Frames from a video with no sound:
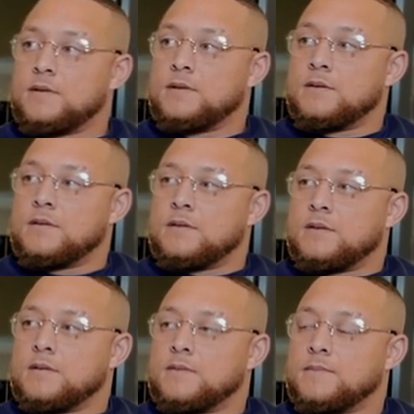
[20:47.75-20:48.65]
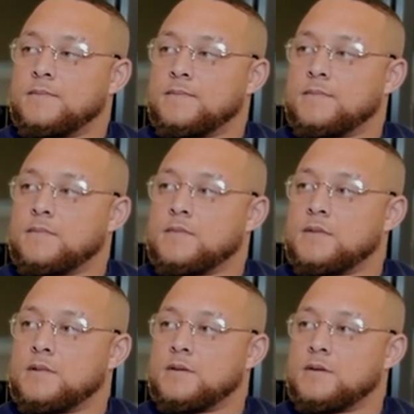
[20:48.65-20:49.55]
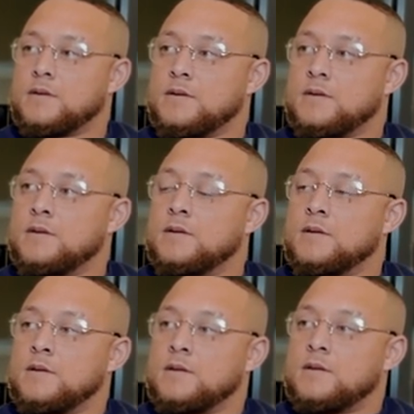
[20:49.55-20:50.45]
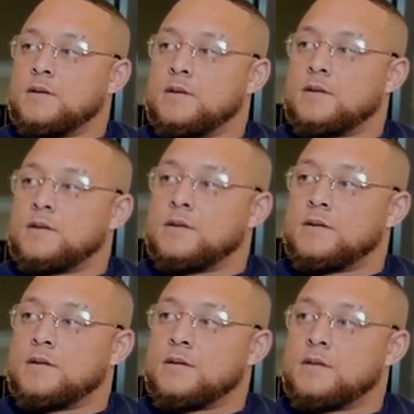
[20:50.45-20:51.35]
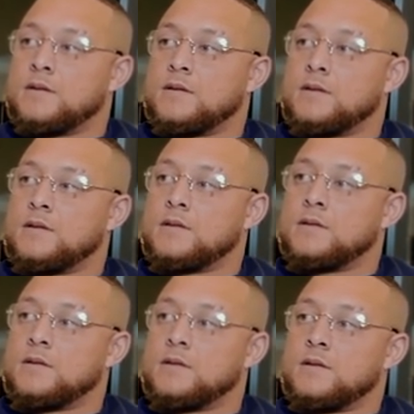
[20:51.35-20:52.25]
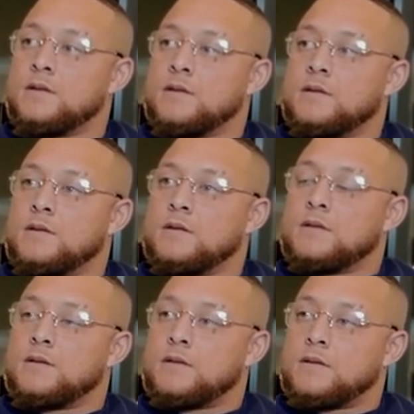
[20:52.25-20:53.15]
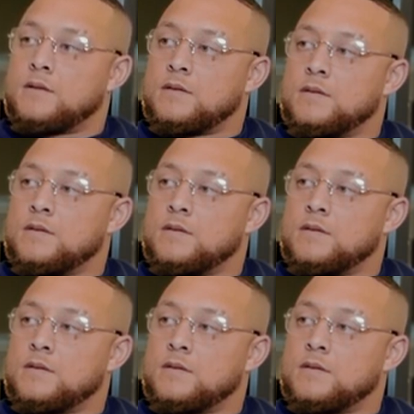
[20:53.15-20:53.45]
The person shown says nothing.